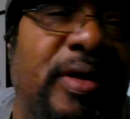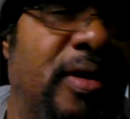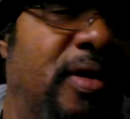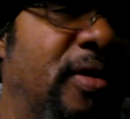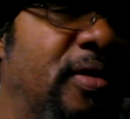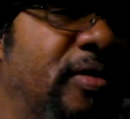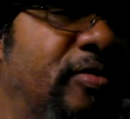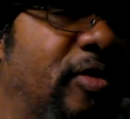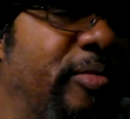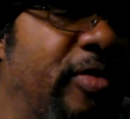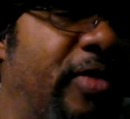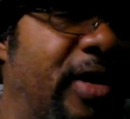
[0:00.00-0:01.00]
told me that he
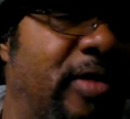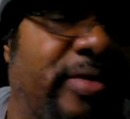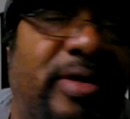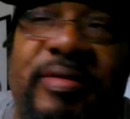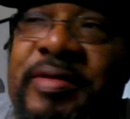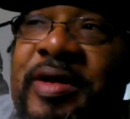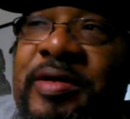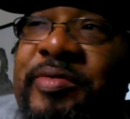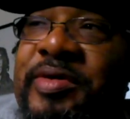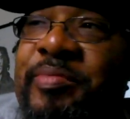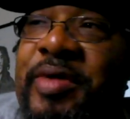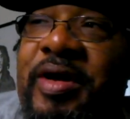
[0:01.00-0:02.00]
was that he was
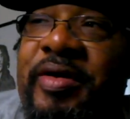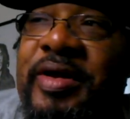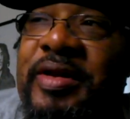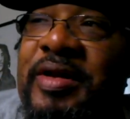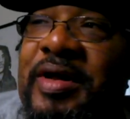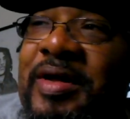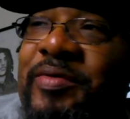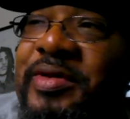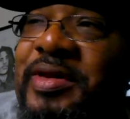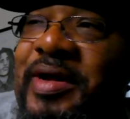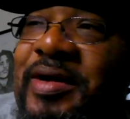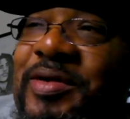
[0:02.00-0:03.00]
married. I was like, you
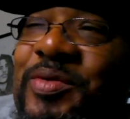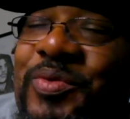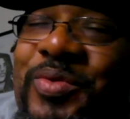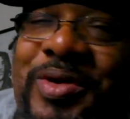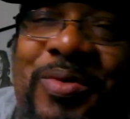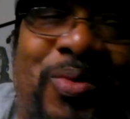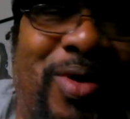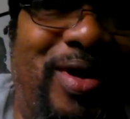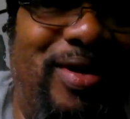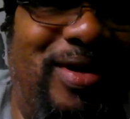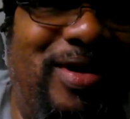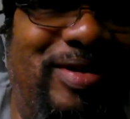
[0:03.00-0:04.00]
you what? He was
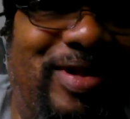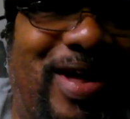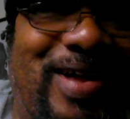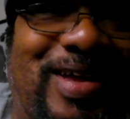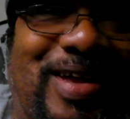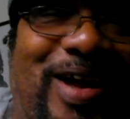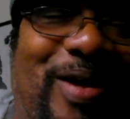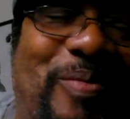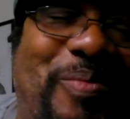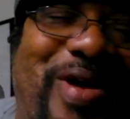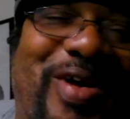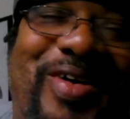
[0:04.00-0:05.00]
like, yeah, I'm married. I
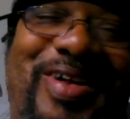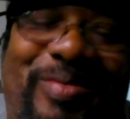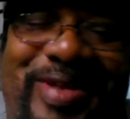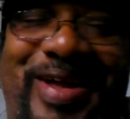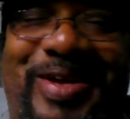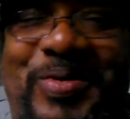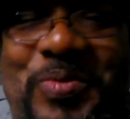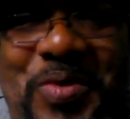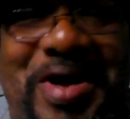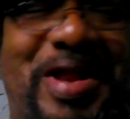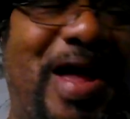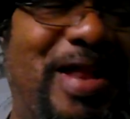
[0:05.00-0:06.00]
was like, you what? I had to
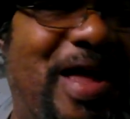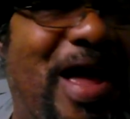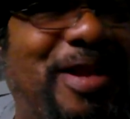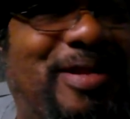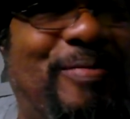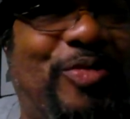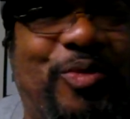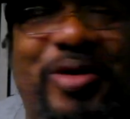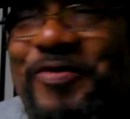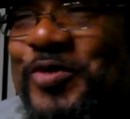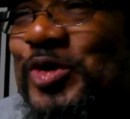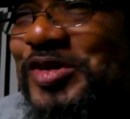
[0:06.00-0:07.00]
ask him three or four
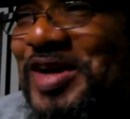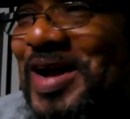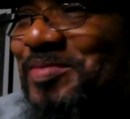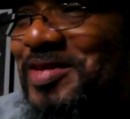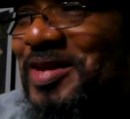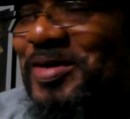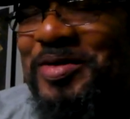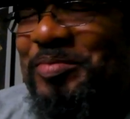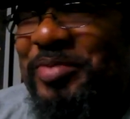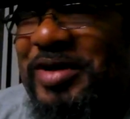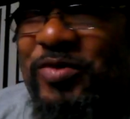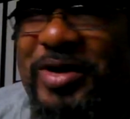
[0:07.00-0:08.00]
times because I couldn't believe what I was
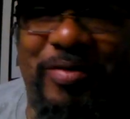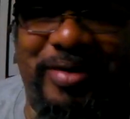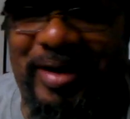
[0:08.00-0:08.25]
hearing.